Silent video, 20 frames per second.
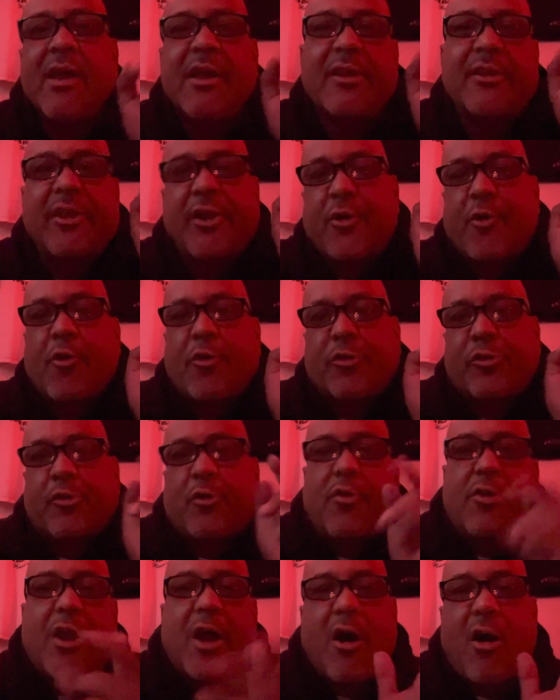the
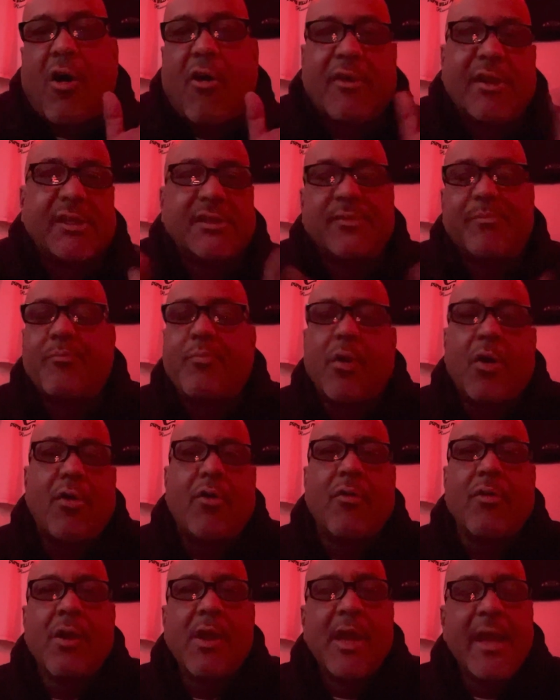cultura, all this,
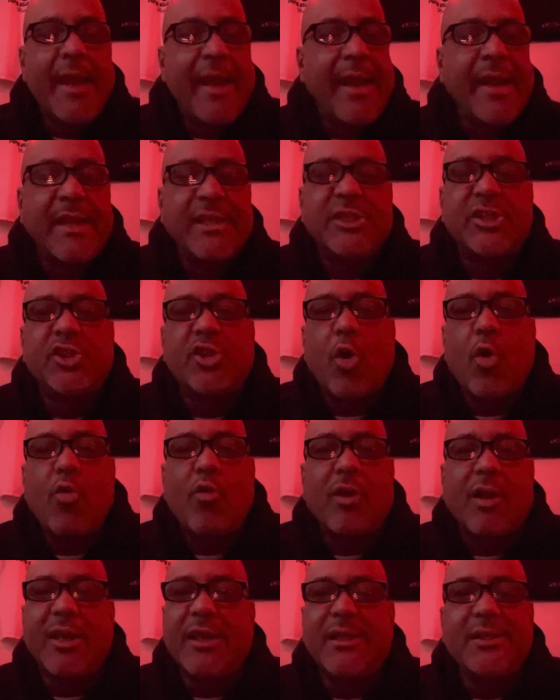bro. It is so
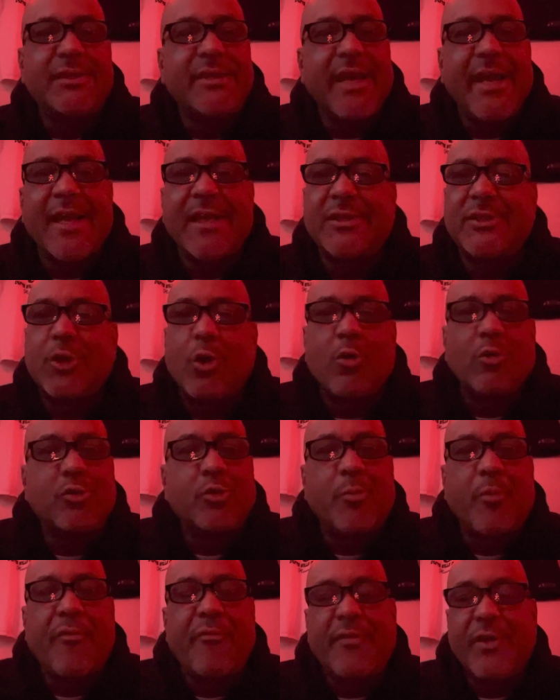cliche and so
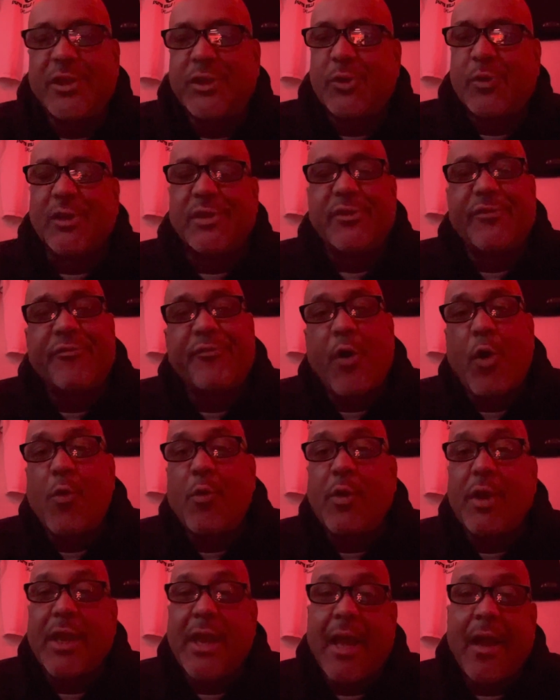superficial. It's
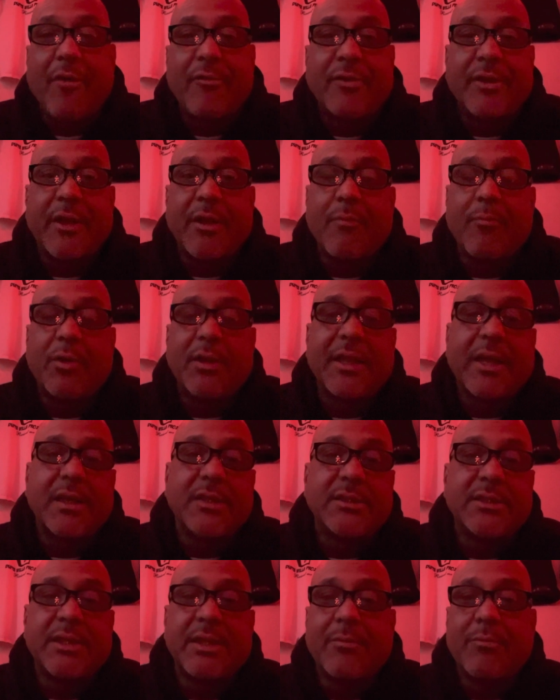phony out there with that
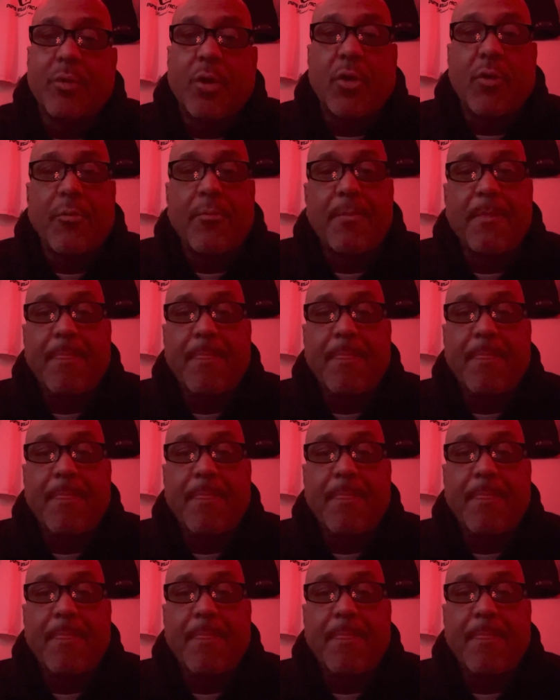shit, bro.